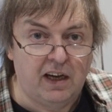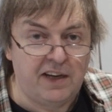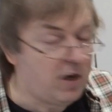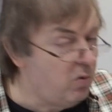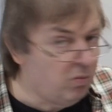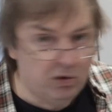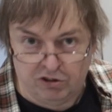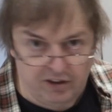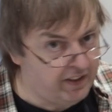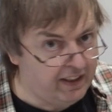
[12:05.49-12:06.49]
I don't
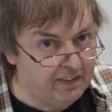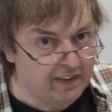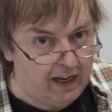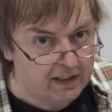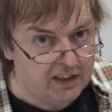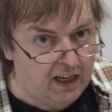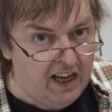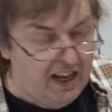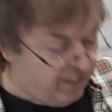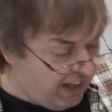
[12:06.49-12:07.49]
want to think that.
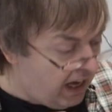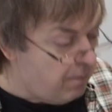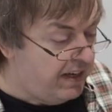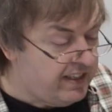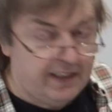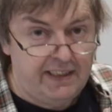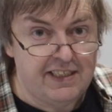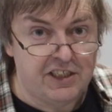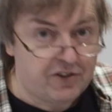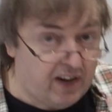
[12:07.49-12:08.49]
That immediately
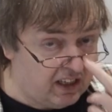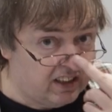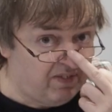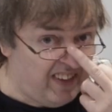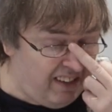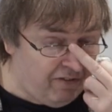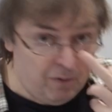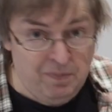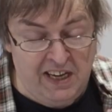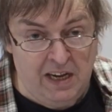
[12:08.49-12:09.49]
distracts me
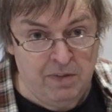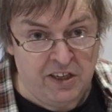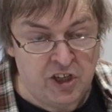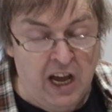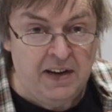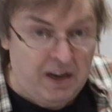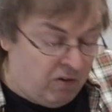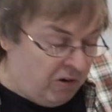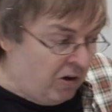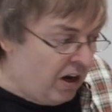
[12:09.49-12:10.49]
from the image.
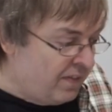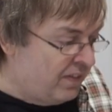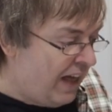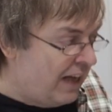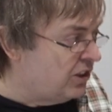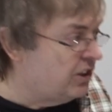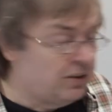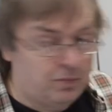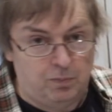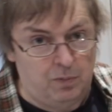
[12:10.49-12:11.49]
Now,
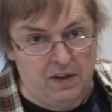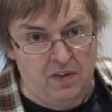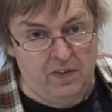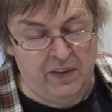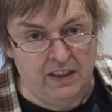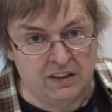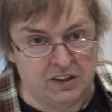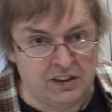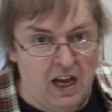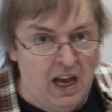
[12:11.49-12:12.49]
that's one of the
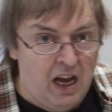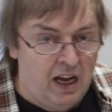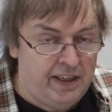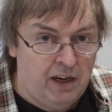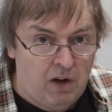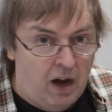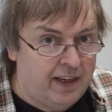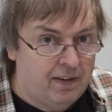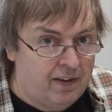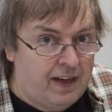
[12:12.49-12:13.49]
things, you know,
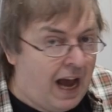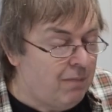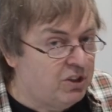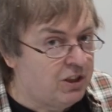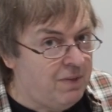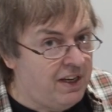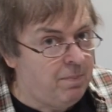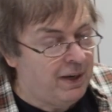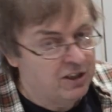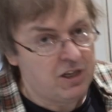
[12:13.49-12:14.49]
it happens to me
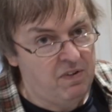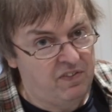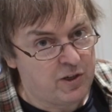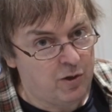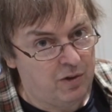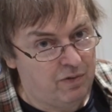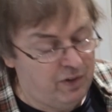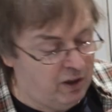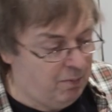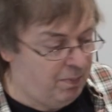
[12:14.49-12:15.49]
because I'm a
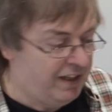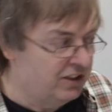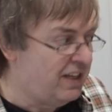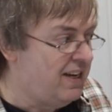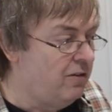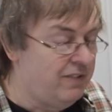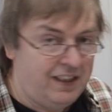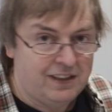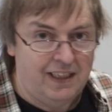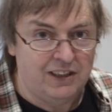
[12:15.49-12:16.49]
photographer, because I know
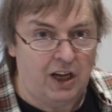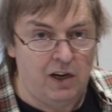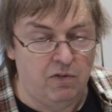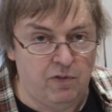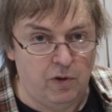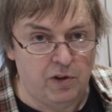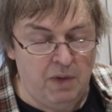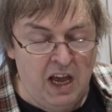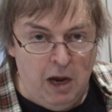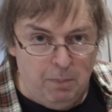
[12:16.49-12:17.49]
these things, I look for
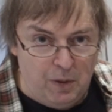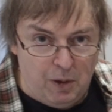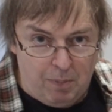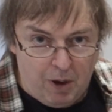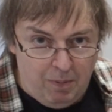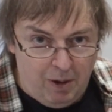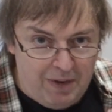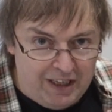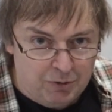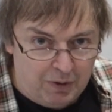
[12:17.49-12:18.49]
them. But the problem
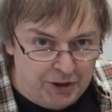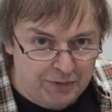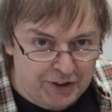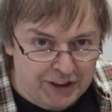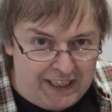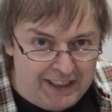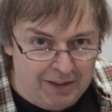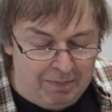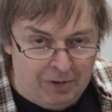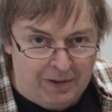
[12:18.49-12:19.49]
is, once you've seen
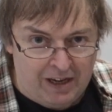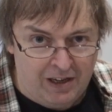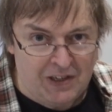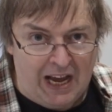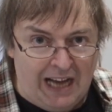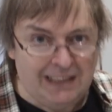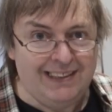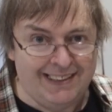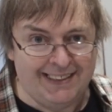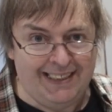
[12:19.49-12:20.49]
them, you can't
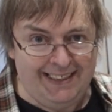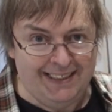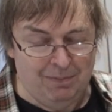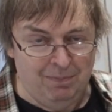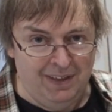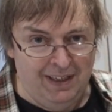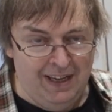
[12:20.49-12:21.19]
unsee them.